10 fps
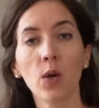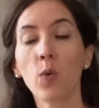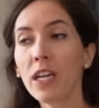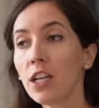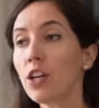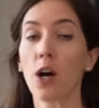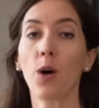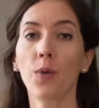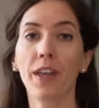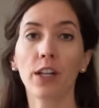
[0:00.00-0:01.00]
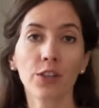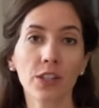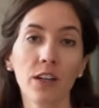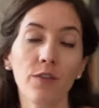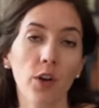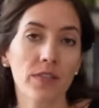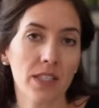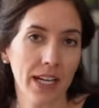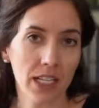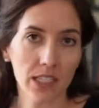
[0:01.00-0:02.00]
We know that learning involves the
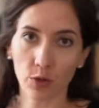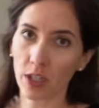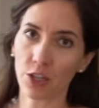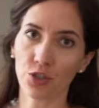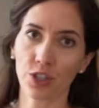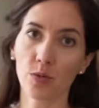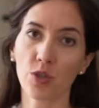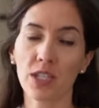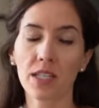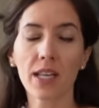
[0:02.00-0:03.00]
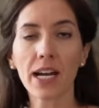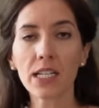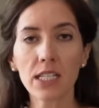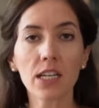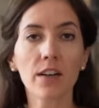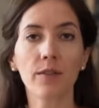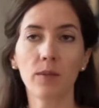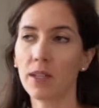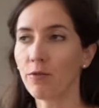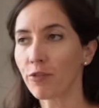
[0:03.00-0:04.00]
science of relations, which is this idea,
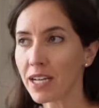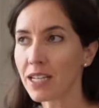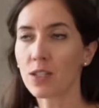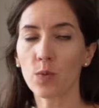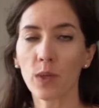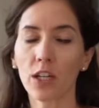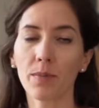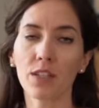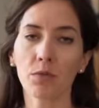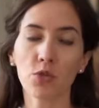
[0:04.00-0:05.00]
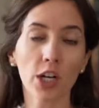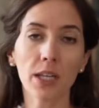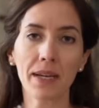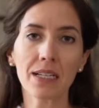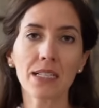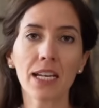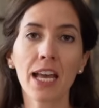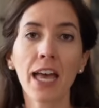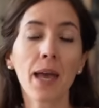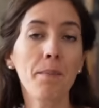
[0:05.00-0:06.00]
and the phrase is weird, but it's from Charlotte Mason.
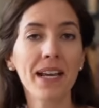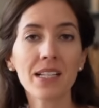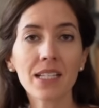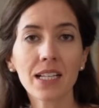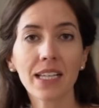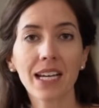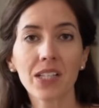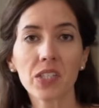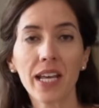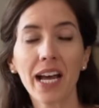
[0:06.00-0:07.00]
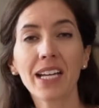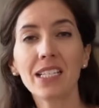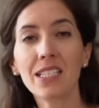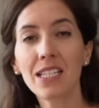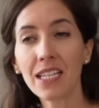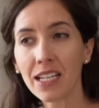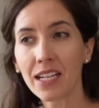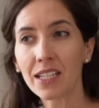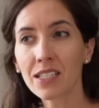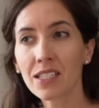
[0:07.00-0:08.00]
And basically it's that
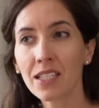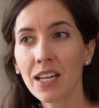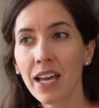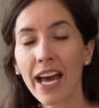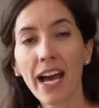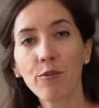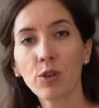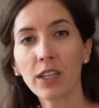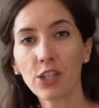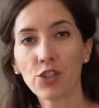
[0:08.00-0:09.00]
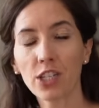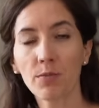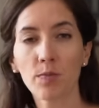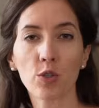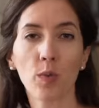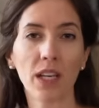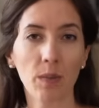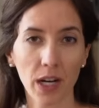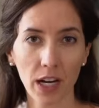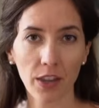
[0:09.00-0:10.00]
ideas have relationships between
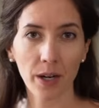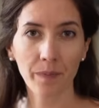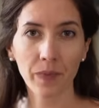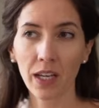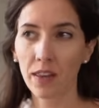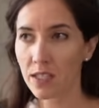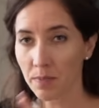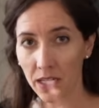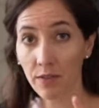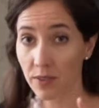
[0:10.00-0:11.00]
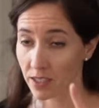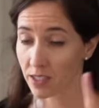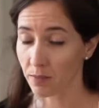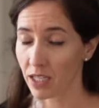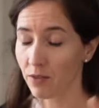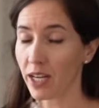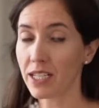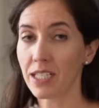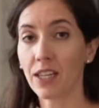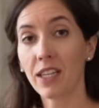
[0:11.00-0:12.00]
one another. This is a medieval
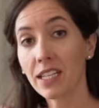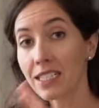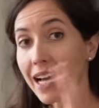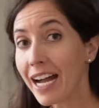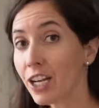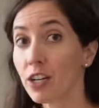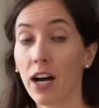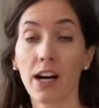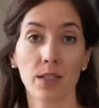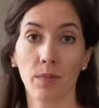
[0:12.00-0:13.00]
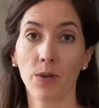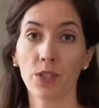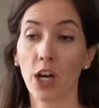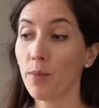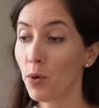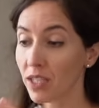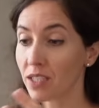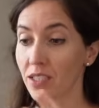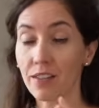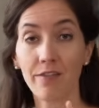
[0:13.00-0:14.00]
idea that the entire cosmos
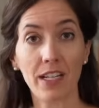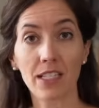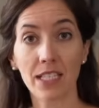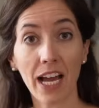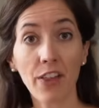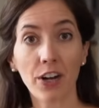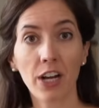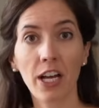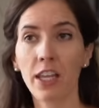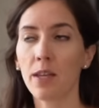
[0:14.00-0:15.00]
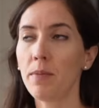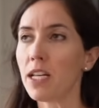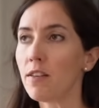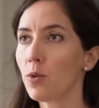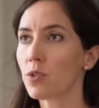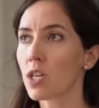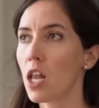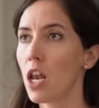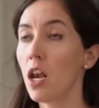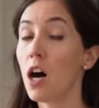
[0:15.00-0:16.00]
harmoniously fit together. The medievals
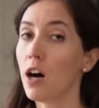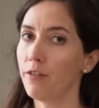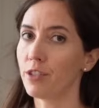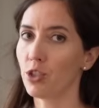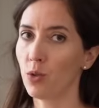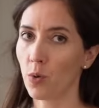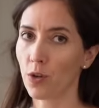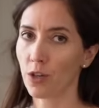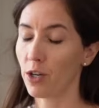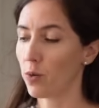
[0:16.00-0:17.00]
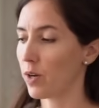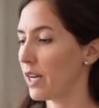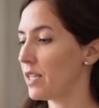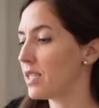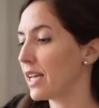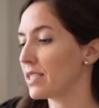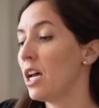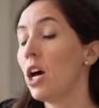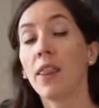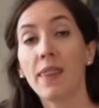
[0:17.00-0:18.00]
loved to order and organize things.
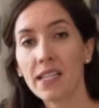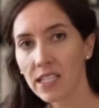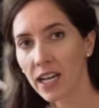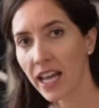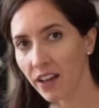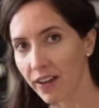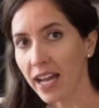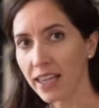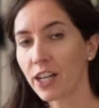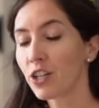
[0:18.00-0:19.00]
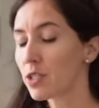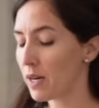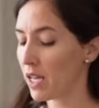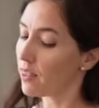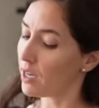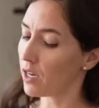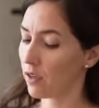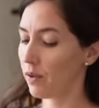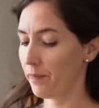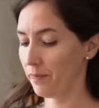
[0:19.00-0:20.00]
They did not have highlighters, but I think
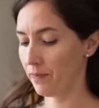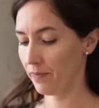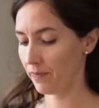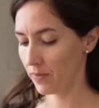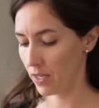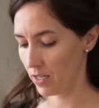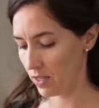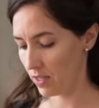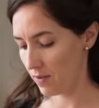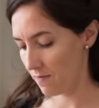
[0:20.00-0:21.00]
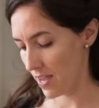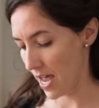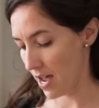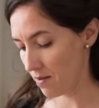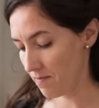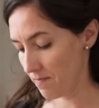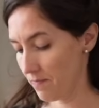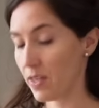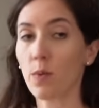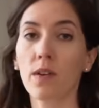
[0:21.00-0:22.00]
if they had,
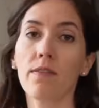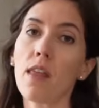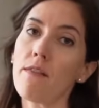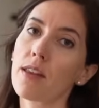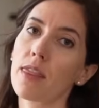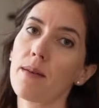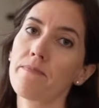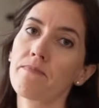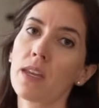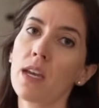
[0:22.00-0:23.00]
they would have loved them.